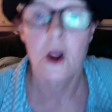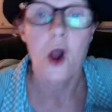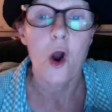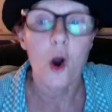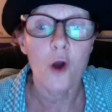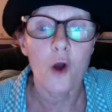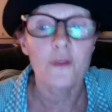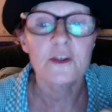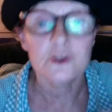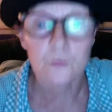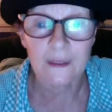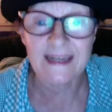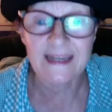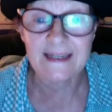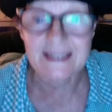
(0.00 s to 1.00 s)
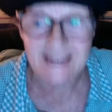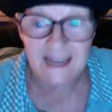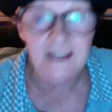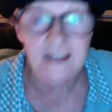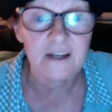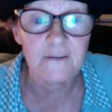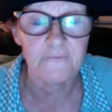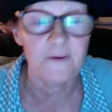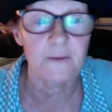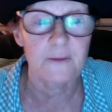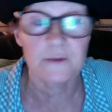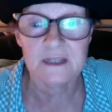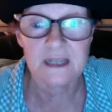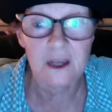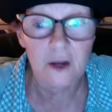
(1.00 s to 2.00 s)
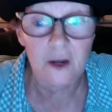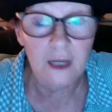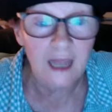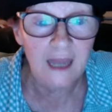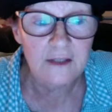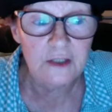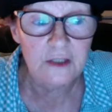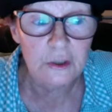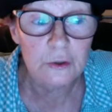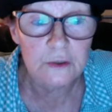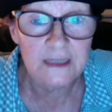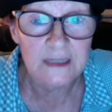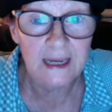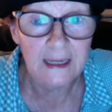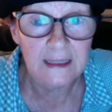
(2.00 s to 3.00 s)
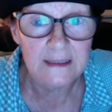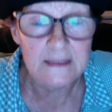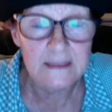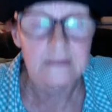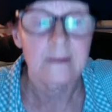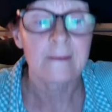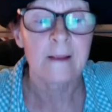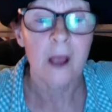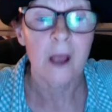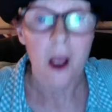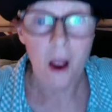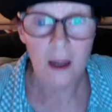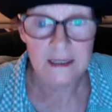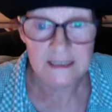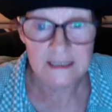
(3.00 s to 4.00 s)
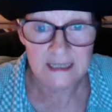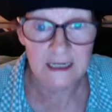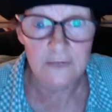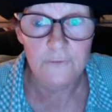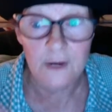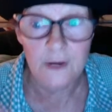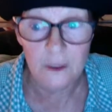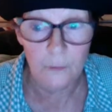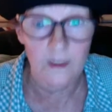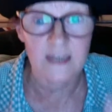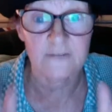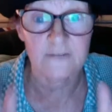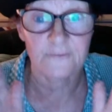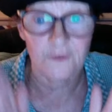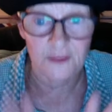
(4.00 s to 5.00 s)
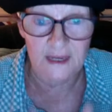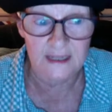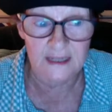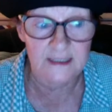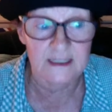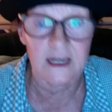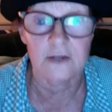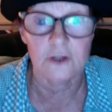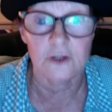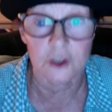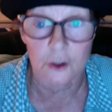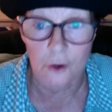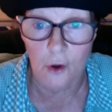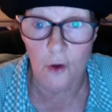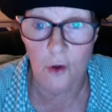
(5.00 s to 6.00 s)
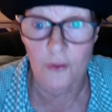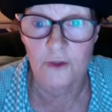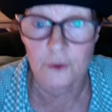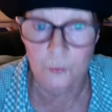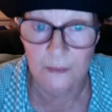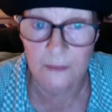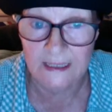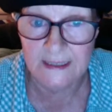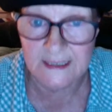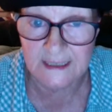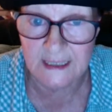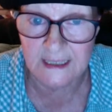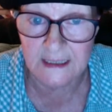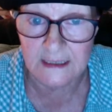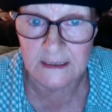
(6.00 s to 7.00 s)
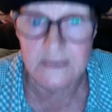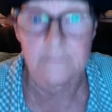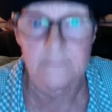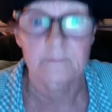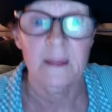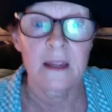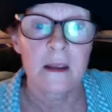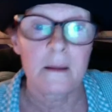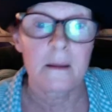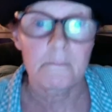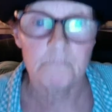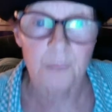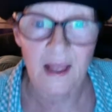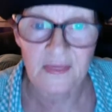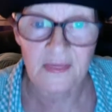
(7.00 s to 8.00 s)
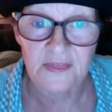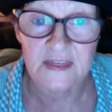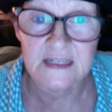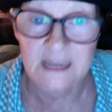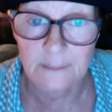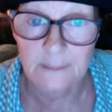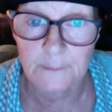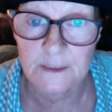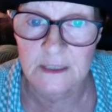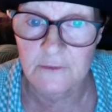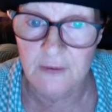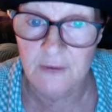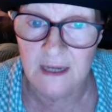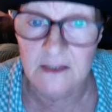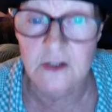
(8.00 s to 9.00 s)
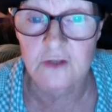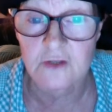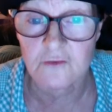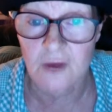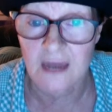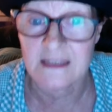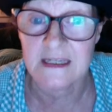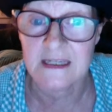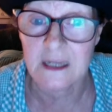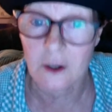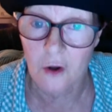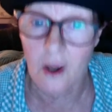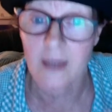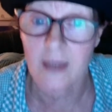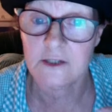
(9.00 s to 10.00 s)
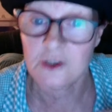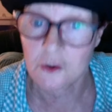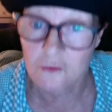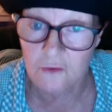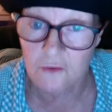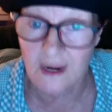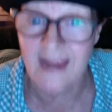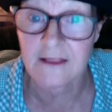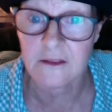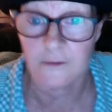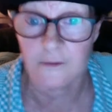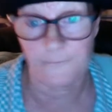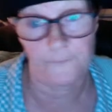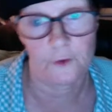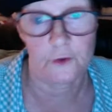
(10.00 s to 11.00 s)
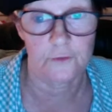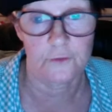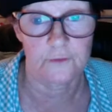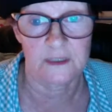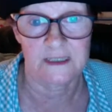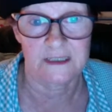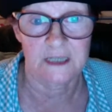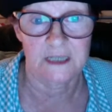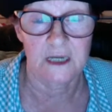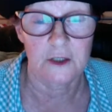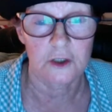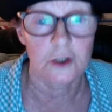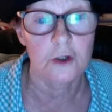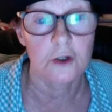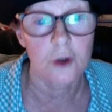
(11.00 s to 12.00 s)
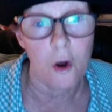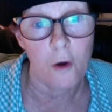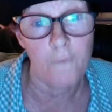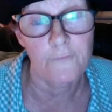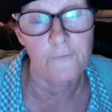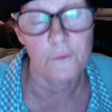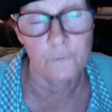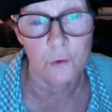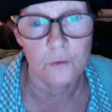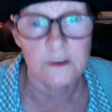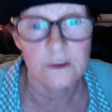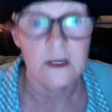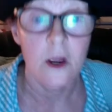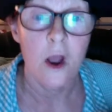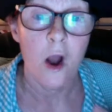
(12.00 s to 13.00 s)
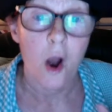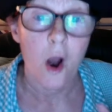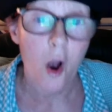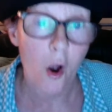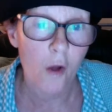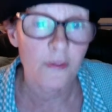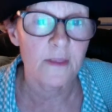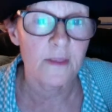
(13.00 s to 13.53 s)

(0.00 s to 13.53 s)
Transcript: on the 22nd of February. See, I only had 2 days. I did request for the extension on the 26th, but the Deputy Registrar declined to grant the further extension of the rules on the